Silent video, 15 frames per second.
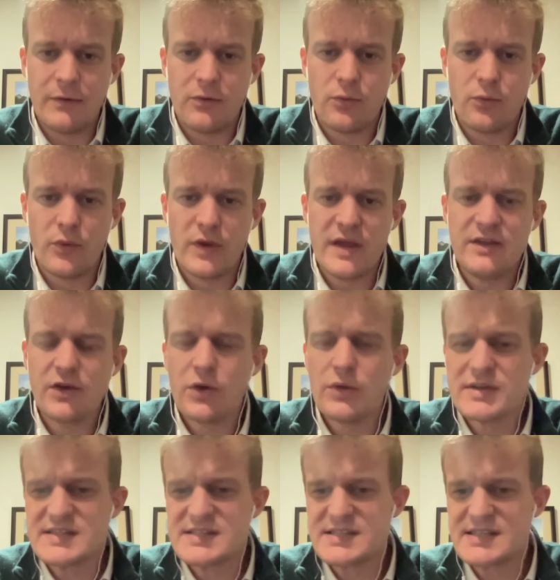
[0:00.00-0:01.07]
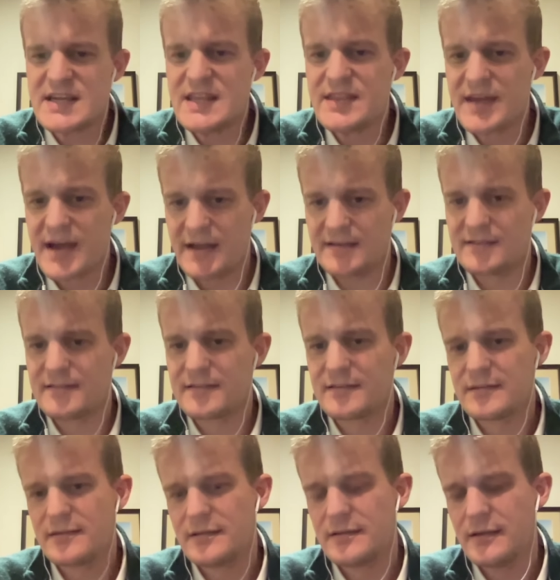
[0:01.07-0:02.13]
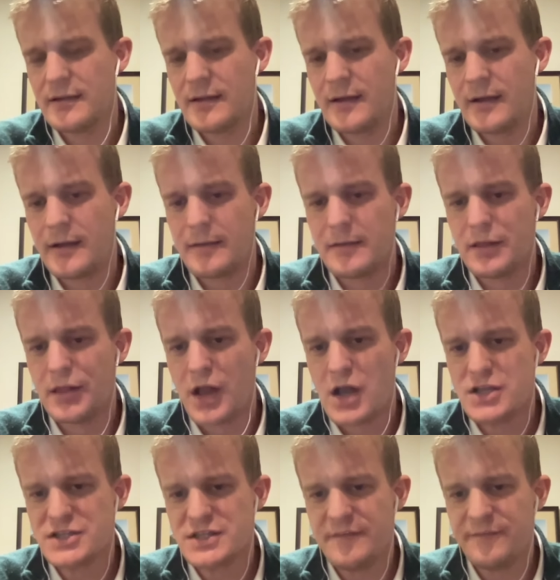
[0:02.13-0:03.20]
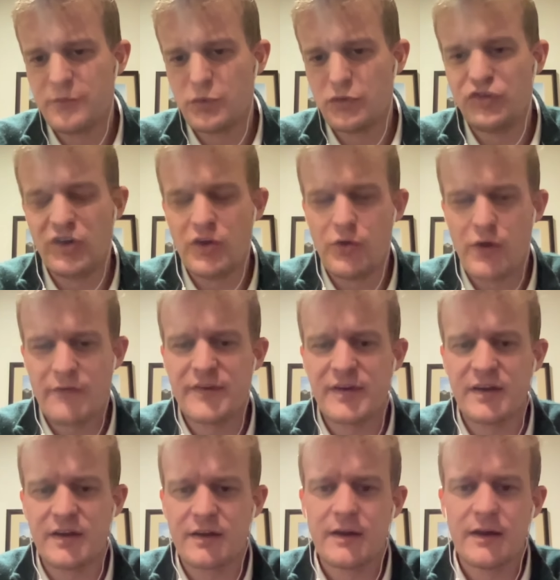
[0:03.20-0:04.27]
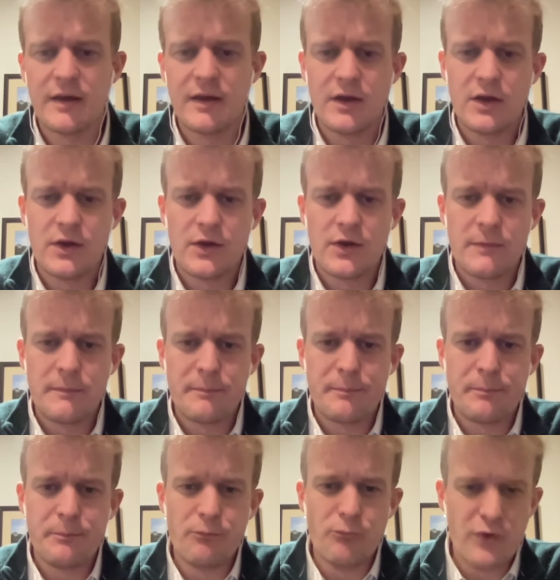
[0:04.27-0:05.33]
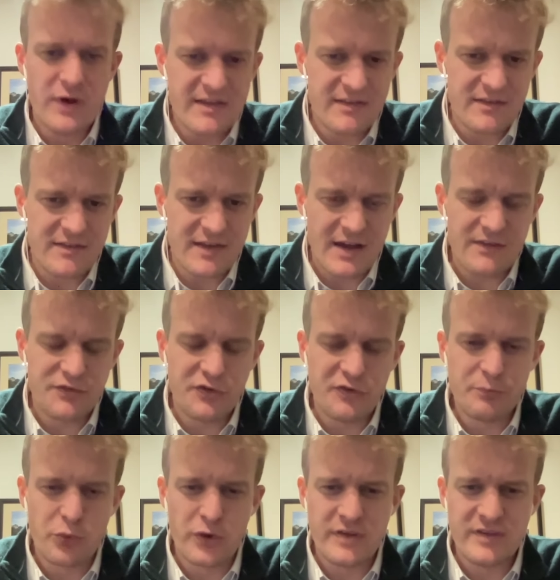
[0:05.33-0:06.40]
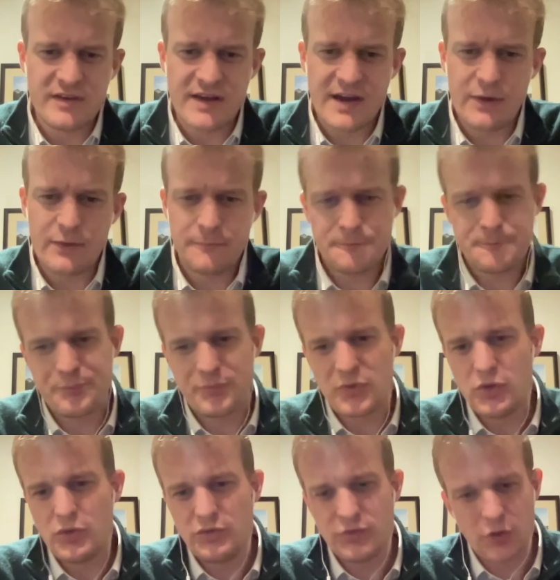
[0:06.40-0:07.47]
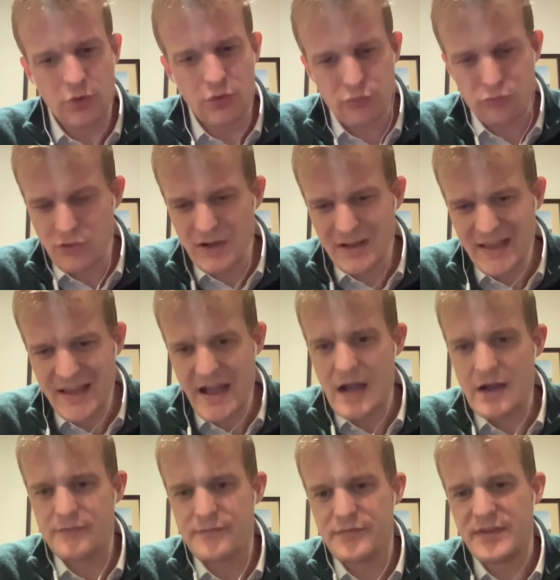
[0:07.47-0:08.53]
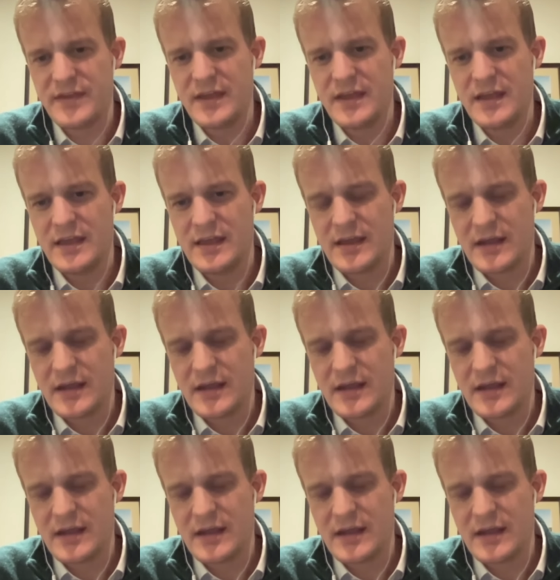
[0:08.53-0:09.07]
We don't see that largely for geographic reasons, as you've pointed out. You don't really have the